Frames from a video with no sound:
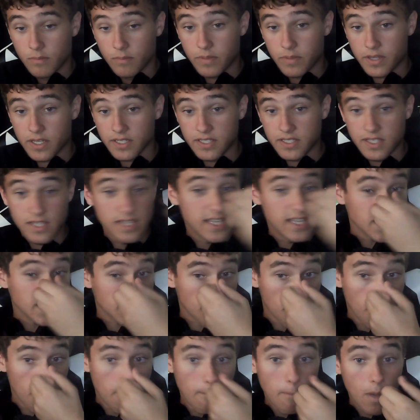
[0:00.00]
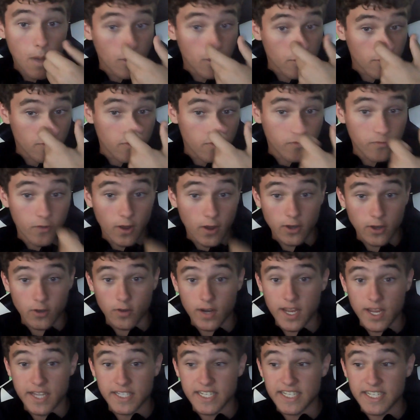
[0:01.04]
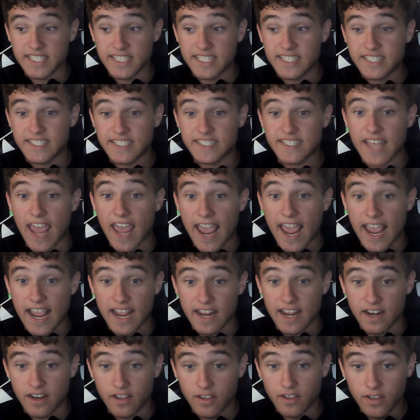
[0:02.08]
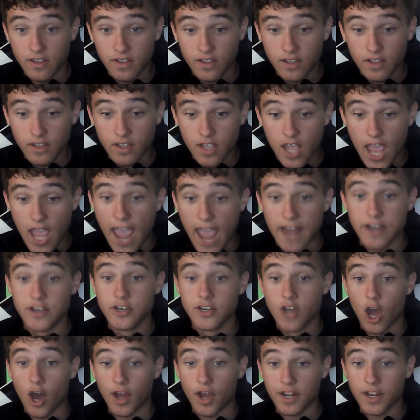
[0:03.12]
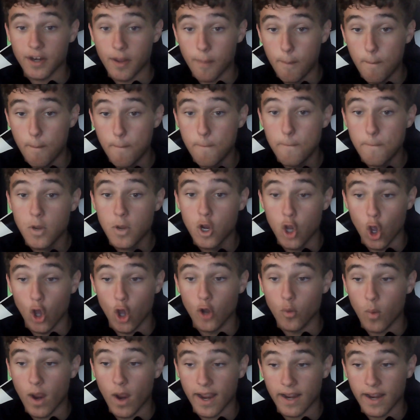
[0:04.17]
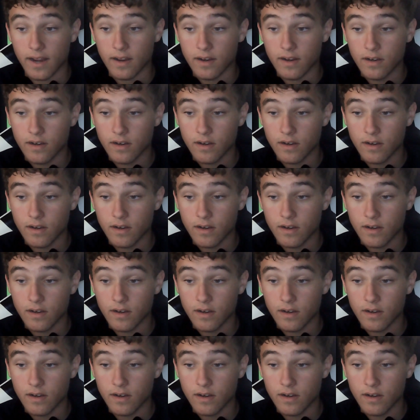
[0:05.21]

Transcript: Because this motherfucker is insane and not in a good way.